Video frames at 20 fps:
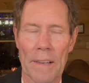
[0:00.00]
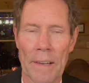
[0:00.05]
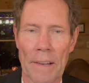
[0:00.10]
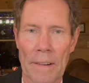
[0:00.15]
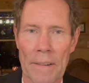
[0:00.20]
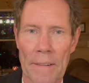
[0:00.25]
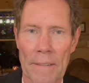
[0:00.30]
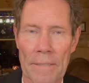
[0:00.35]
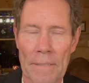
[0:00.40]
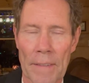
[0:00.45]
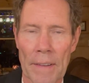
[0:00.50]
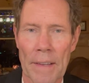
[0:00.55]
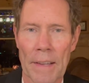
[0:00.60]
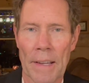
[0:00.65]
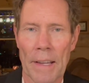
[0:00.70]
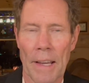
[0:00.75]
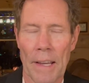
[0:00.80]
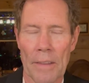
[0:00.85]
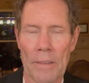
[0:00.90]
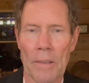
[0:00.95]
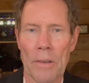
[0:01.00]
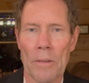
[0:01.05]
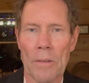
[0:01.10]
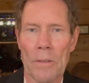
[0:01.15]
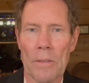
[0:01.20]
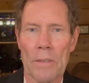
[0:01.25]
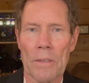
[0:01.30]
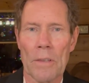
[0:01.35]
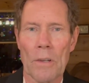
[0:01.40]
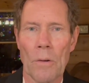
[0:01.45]
air, and
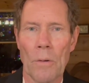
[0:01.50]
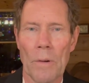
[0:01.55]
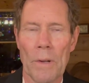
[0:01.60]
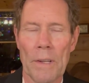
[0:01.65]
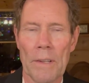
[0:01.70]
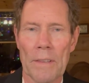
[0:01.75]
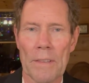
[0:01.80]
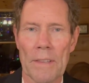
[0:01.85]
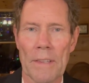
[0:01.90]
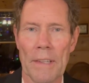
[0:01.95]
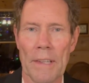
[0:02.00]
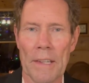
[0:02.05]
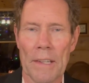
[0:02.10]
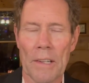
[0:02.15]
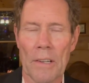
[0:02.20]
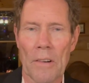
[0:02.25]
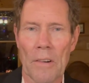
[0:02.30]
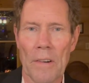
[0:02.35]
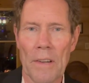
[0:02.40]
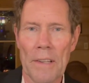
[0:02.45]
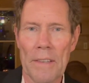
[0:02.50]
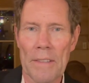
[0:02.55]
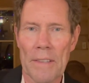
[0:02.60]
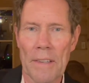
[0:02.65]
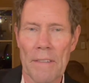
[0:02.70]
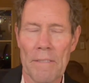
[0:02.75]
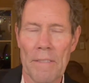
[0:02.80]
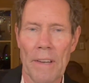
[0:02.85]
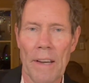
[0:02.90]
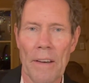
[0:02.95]
those coins increase
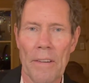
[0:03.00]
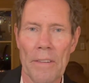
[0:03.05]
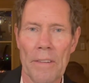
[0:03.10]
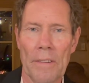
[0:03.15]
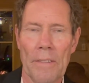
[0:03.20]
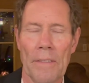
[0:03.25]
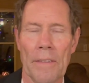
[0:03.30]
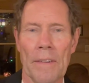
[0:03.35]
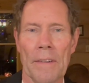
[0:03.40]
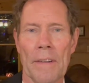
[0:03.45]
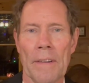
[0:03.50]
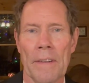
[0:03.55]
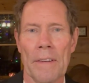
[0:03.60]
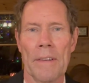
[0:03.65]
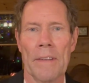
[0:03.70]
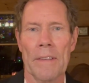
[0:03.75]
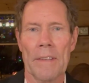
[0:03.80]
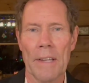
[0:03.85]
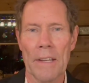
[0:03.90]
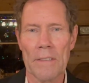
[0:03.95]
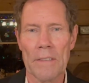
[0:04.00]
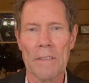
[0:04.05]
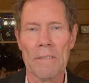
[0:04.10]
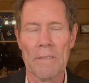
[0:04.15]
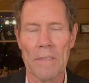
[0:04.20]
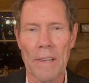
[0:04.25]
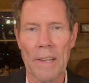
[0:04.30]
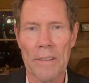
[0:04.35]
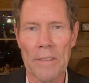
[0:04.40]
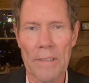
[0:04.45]
in value, that's
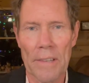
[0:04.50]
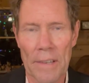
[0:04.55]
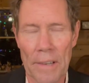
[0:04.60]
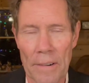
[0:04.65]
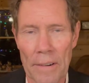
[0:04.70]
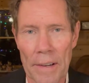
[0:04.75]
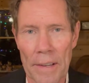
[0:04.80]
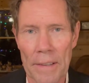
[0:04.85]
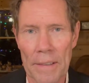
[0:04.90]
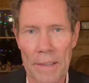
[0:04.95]
inflationary.